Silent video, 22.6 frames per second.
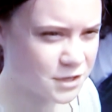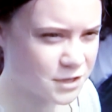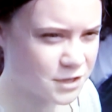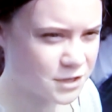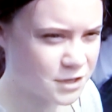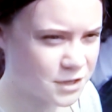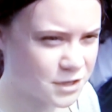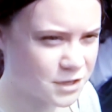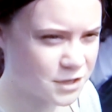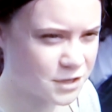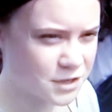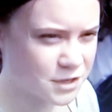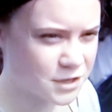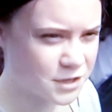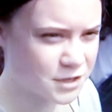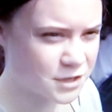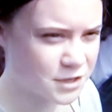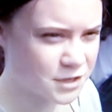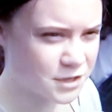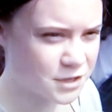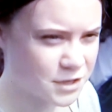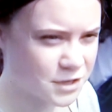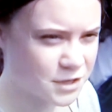or whether we're
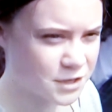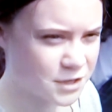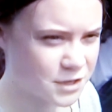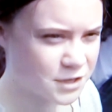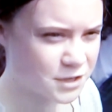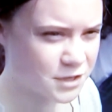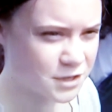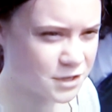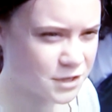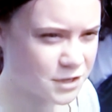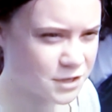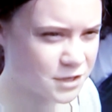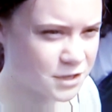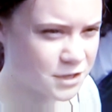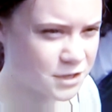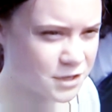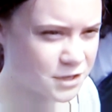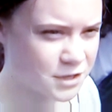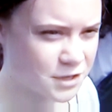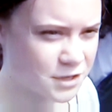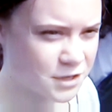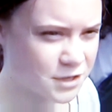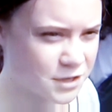using the same
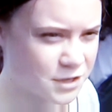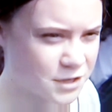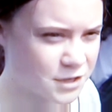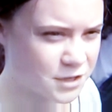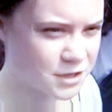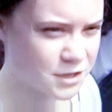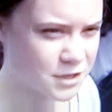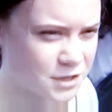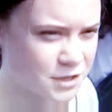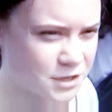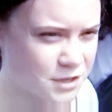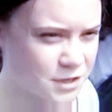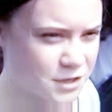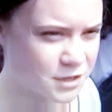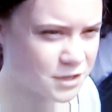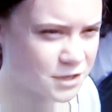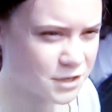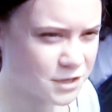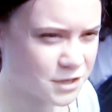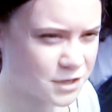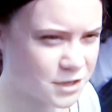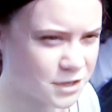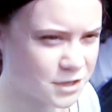amount,
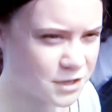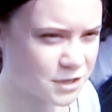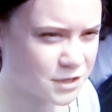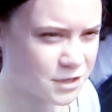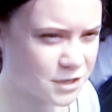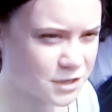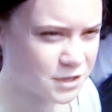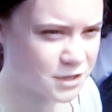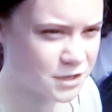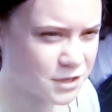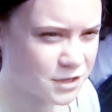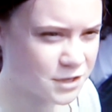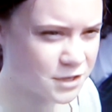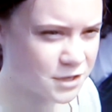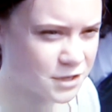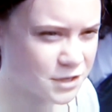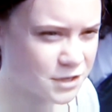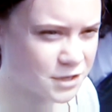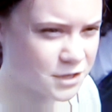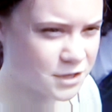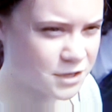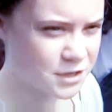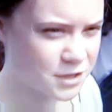but if,
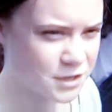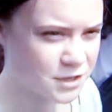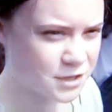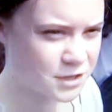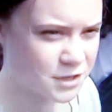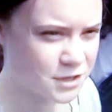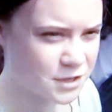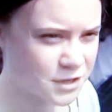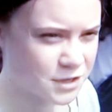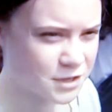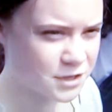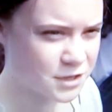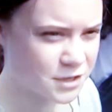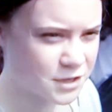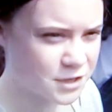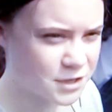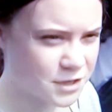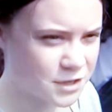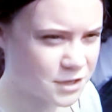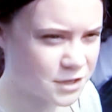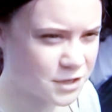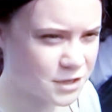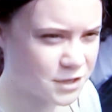with that
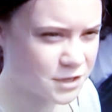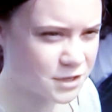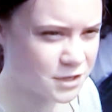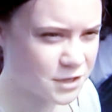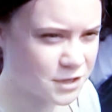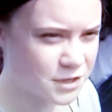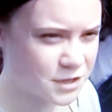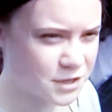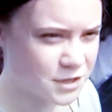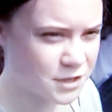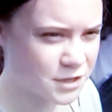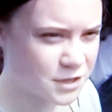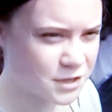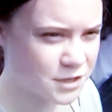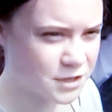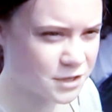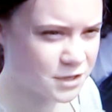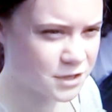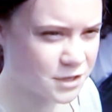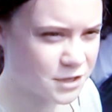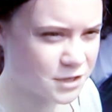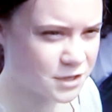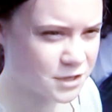knowledge,
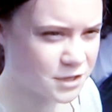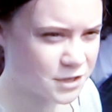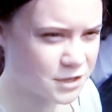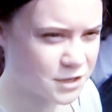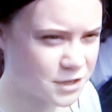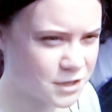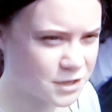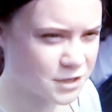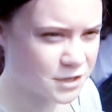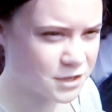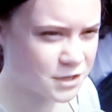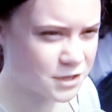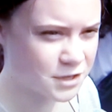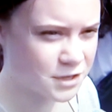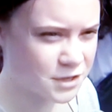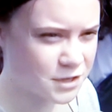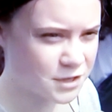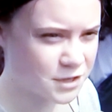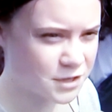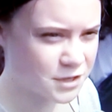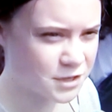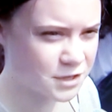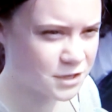everyone
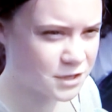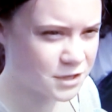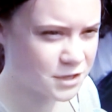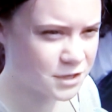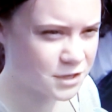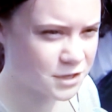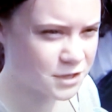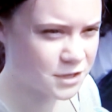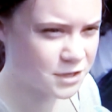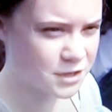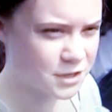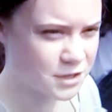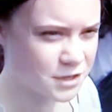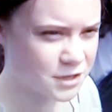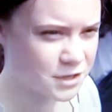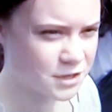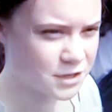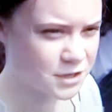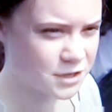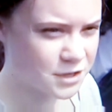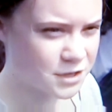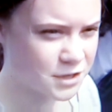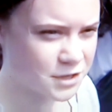needs to
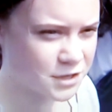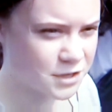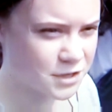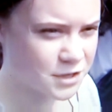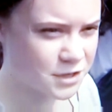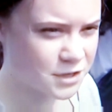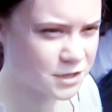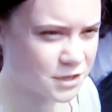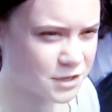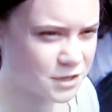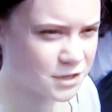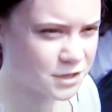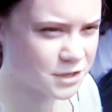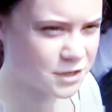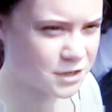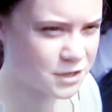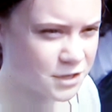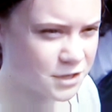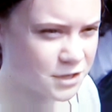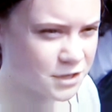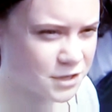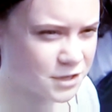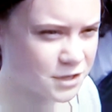think, get
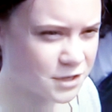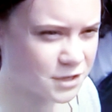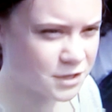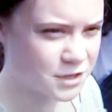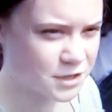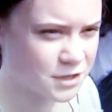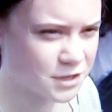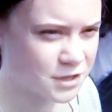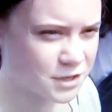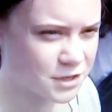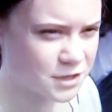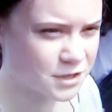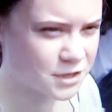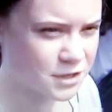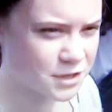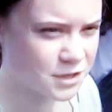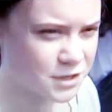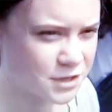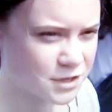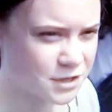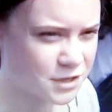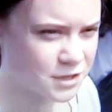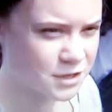educated,
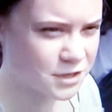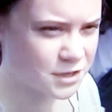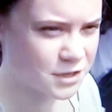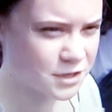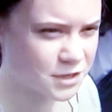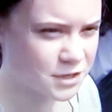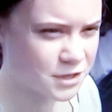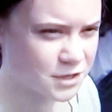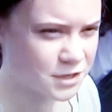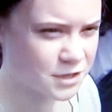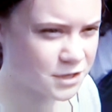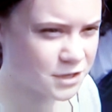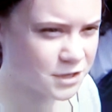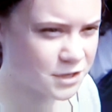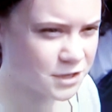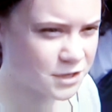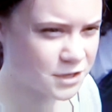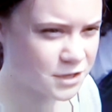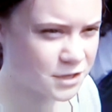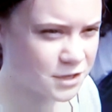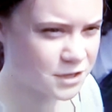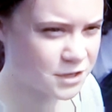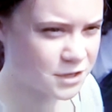and try to find
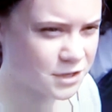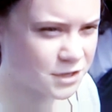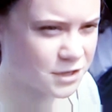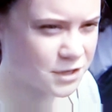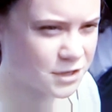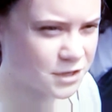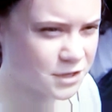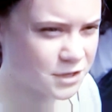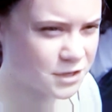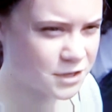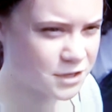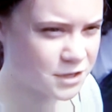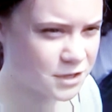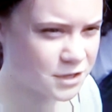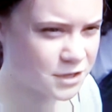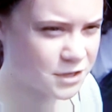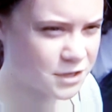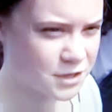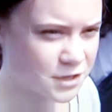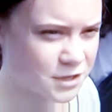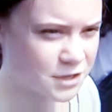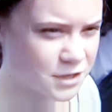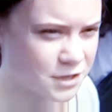new
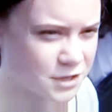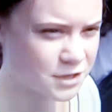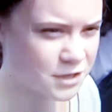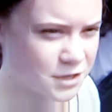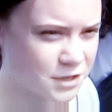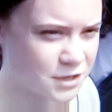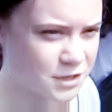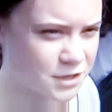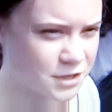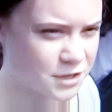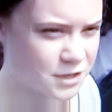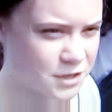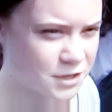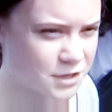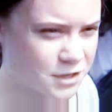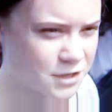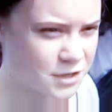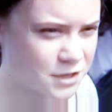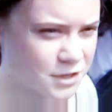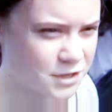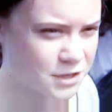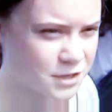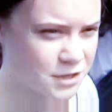
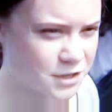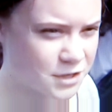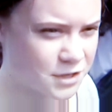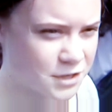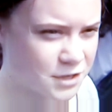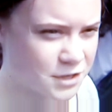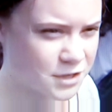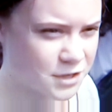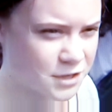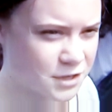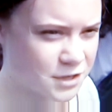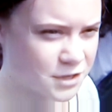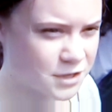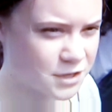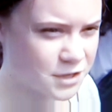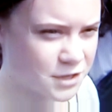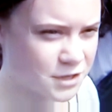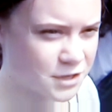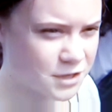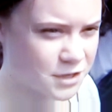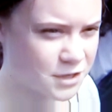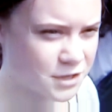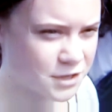resources. I know
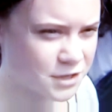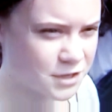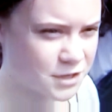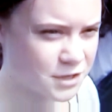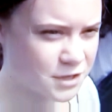in